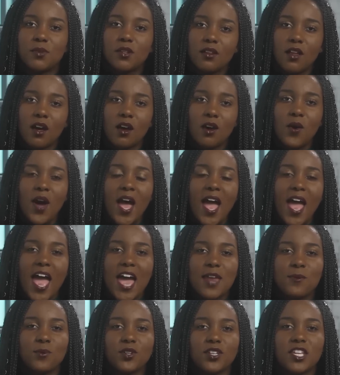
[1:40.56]
below,
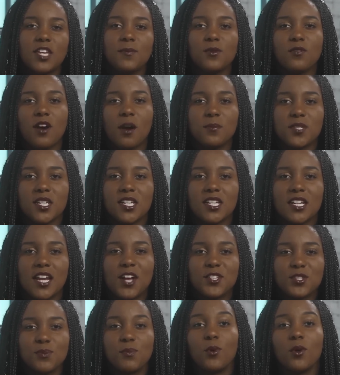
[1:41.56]
and we'll keep you updated
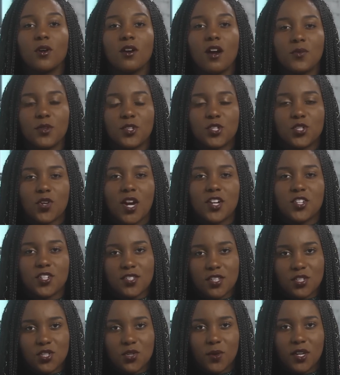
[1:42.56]
as more on this
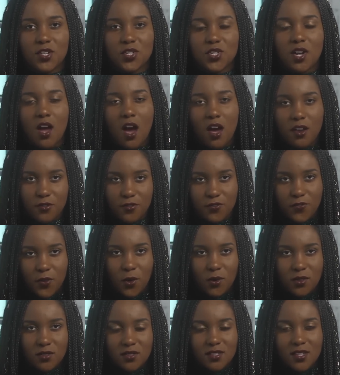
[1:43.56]
tragic situation
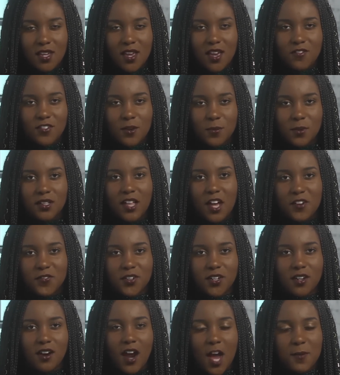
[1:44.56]
unfolds. From
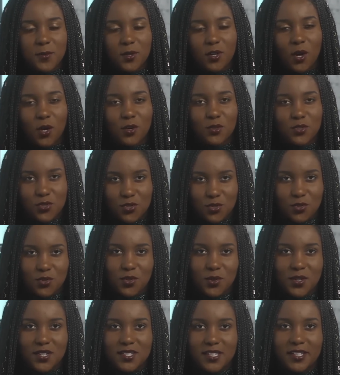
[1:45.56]
Clevver, I'm your host, Drew
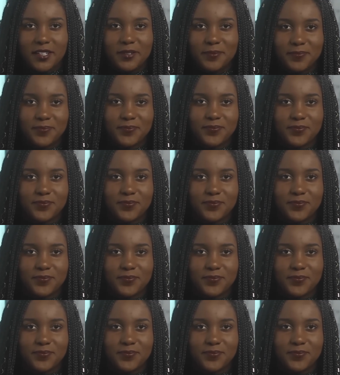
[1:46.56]
Dorsey.